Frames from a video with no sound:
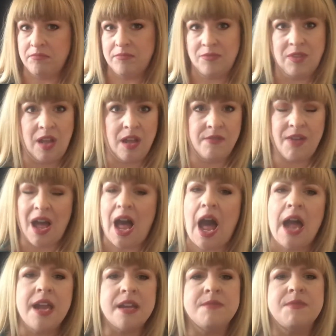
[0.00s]
love.
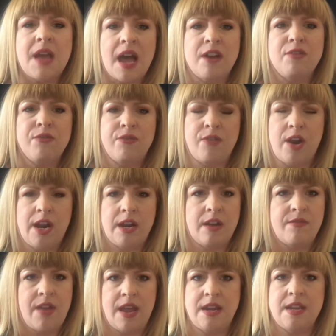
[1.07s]
I am not afraid
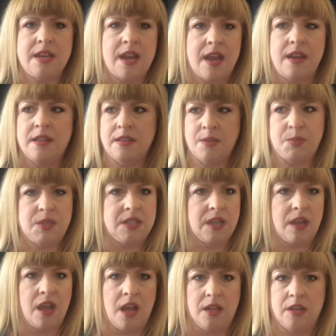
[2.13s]
of any kind of lipstick
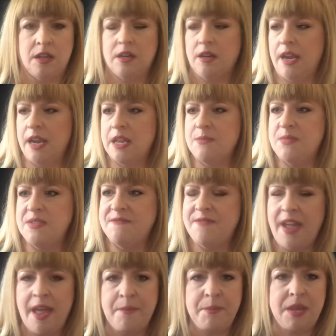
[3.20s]
color. It can be
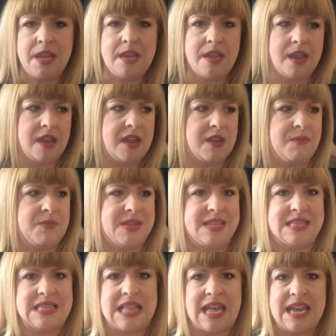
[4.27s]
vampy, it can be
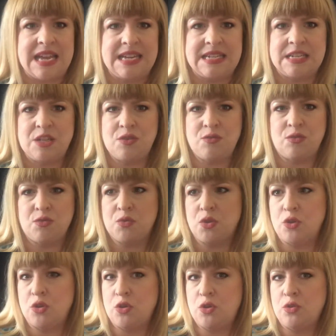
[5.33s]
light,
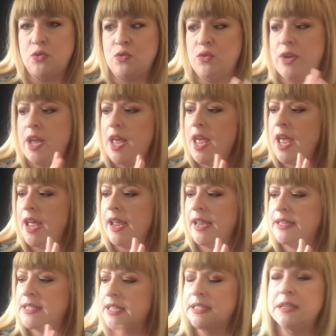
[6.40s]
neutral, nude.
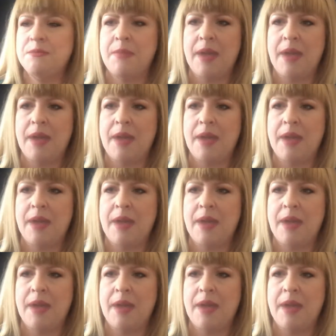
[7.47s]
It doesn't